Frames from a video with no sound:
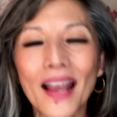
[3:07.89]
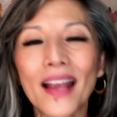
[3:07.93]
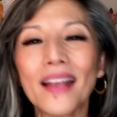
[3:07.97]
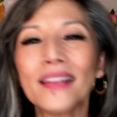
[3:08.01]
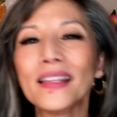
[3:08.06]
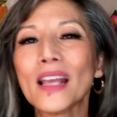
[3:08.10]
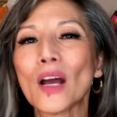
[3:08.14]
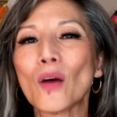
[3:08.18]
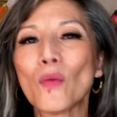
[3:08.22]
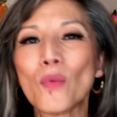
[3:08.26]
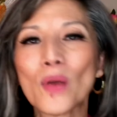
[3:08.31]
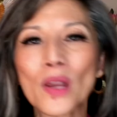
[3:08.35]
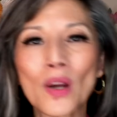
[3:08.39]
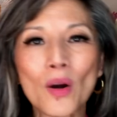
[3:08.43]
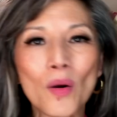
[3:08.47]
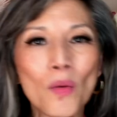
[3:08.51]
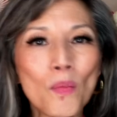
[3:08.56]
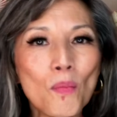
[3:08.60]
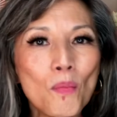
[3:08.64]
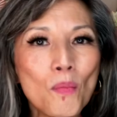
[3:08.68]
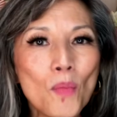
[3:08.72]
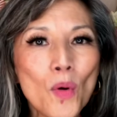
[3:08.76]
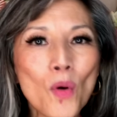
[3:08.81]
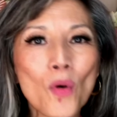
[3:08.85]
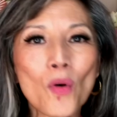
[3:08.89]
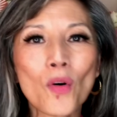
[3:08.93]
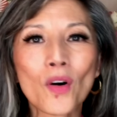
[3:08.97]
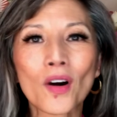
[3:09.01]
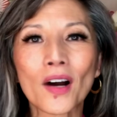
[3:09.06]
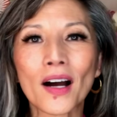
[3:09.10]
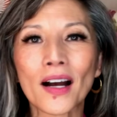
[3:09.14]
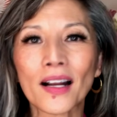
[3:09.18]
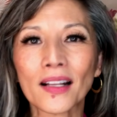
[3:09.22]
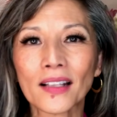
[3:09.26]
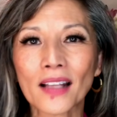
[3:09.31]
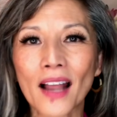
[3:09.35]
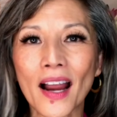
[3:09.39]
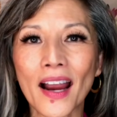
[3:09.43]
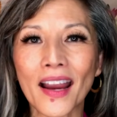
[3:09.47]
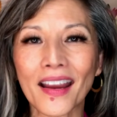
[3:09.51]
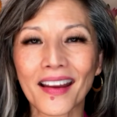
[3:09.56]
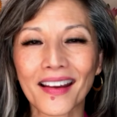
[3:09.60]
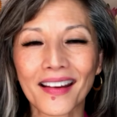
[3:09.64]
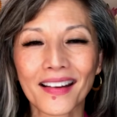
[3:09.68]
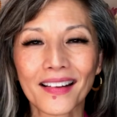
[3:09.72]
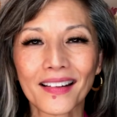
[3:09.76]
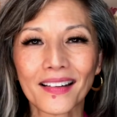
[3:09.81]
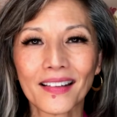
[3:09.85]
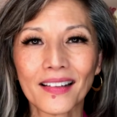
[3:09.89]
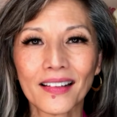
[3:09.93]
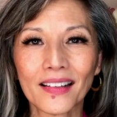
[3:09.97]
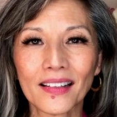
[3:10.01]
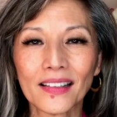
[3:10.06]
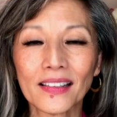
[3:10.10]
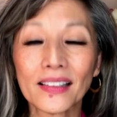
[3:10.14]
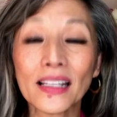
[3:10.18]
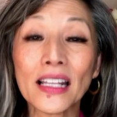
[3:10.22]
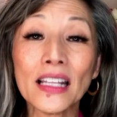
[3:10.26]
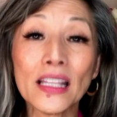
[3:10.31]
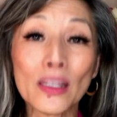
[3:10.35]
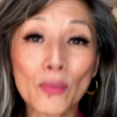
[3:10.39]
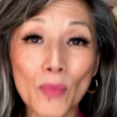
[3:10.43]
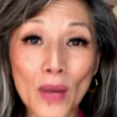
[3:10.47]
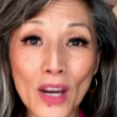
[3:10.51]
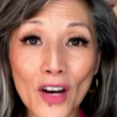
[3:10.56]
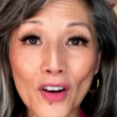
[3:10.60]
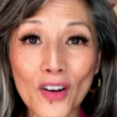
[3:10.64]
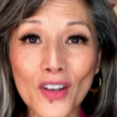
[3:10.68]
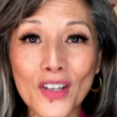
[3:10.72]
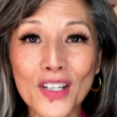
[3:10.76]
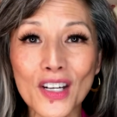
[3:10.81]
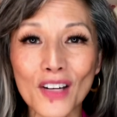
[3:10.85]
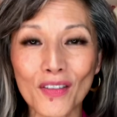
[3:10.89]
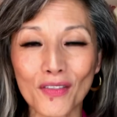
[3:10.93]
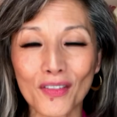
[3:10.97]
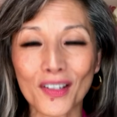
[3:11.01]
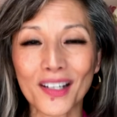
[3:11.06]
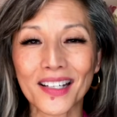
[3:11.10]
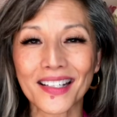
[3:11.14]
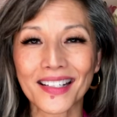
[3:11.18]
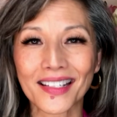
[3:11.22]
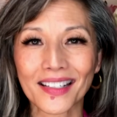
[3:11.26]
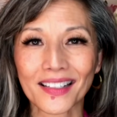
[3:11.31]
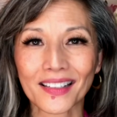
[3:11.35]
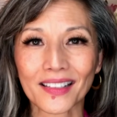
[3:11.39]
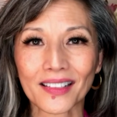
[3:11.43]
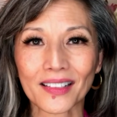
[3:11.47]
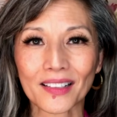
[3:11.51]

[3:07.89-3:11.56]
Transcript: that we are more alike than we are different.